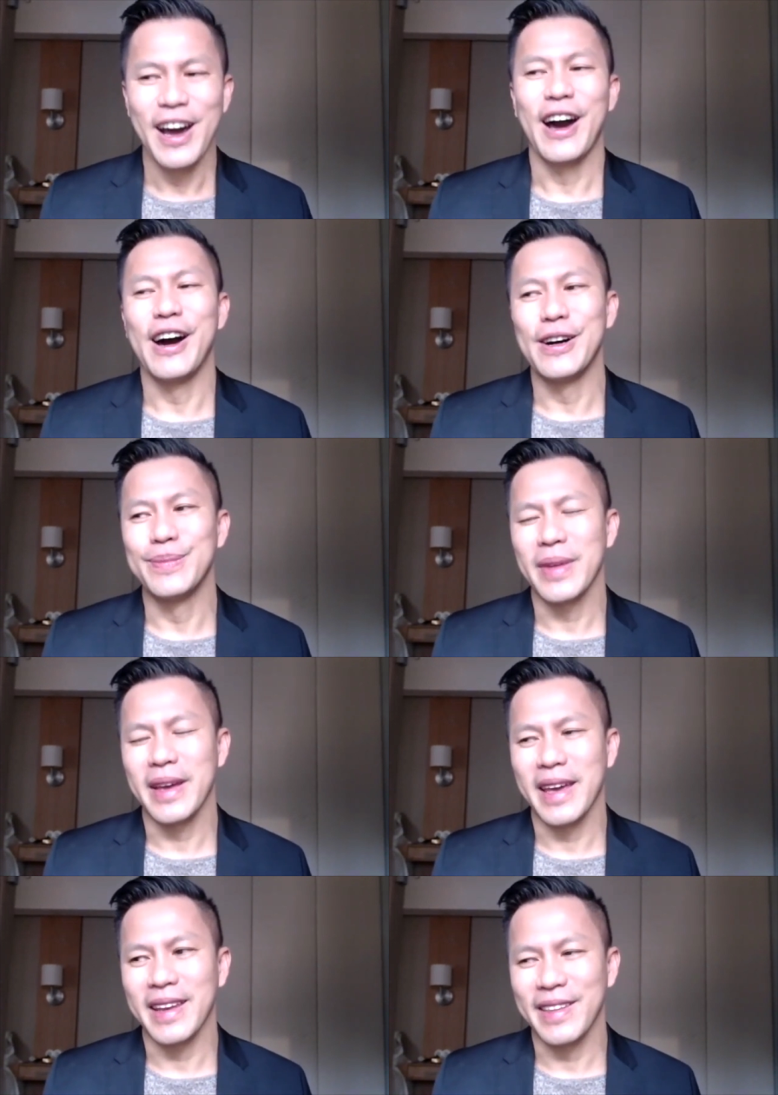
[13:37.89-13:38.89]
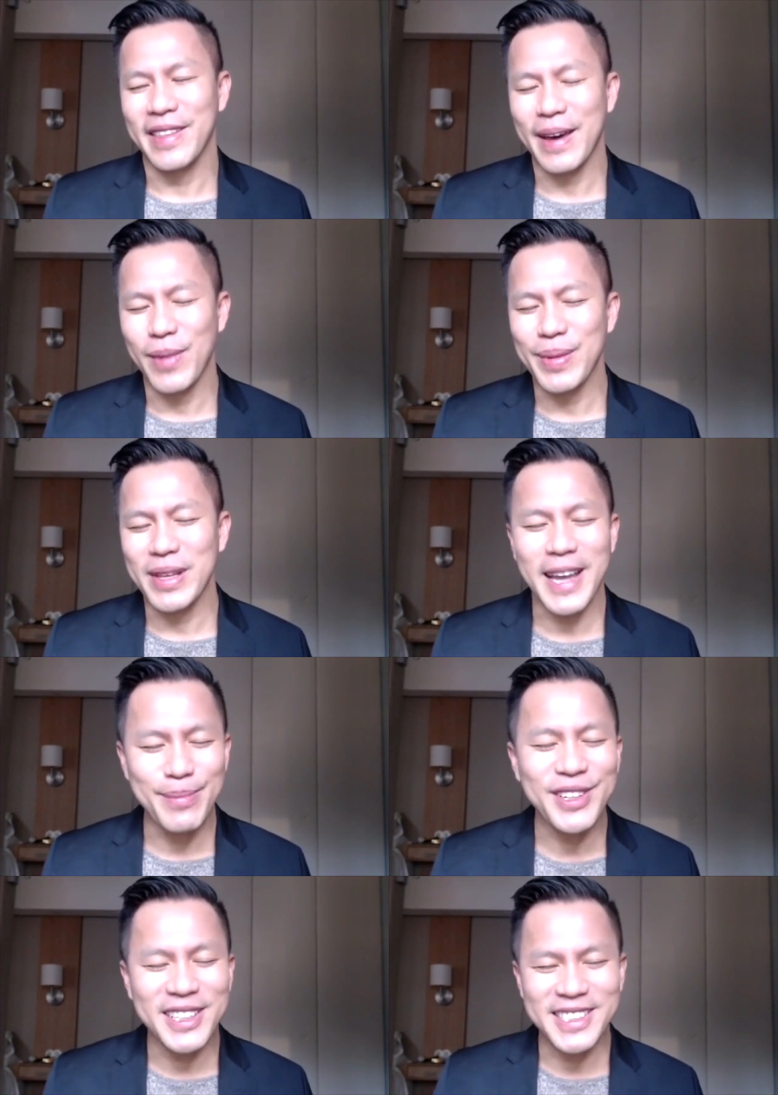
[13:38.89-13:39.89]
And that might be
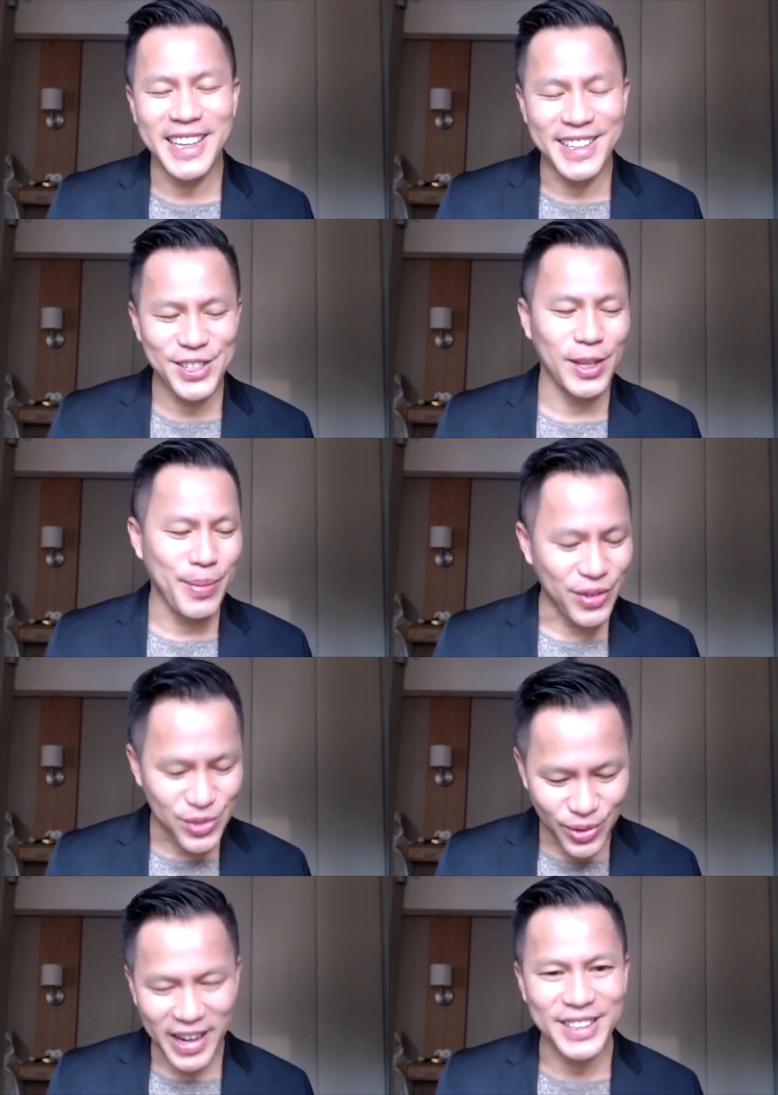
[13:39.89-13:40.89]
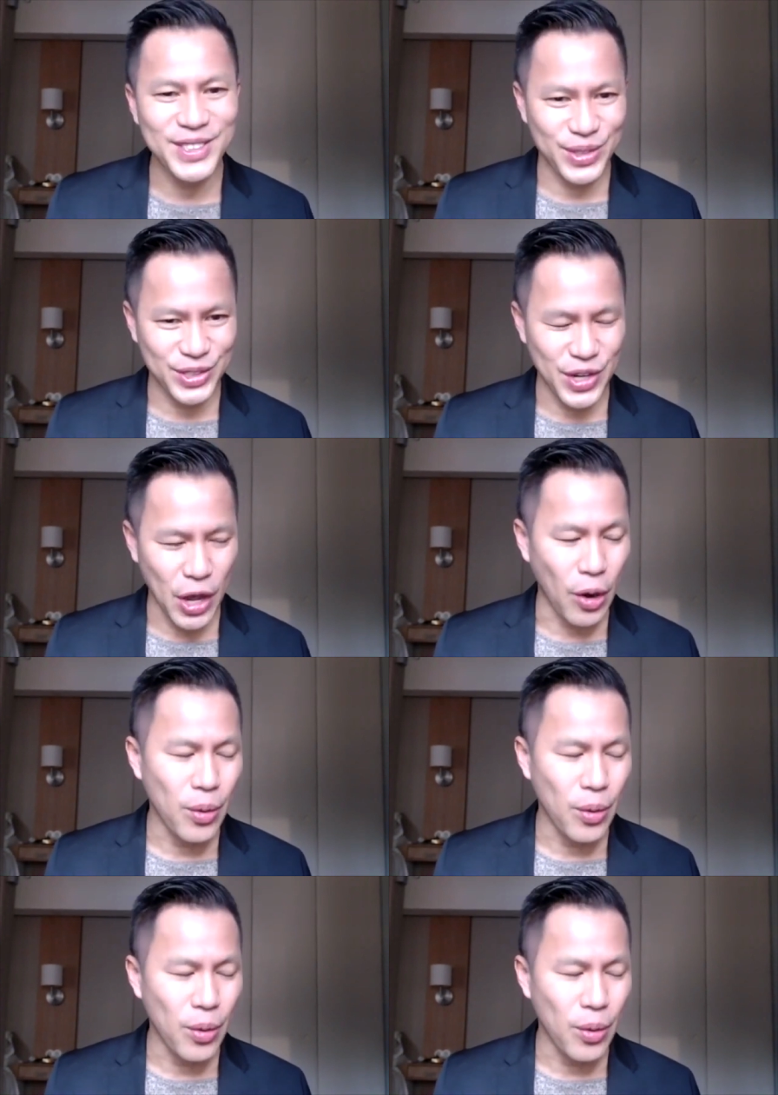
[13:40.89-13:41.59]
tempting to say initially, but the short answer is no.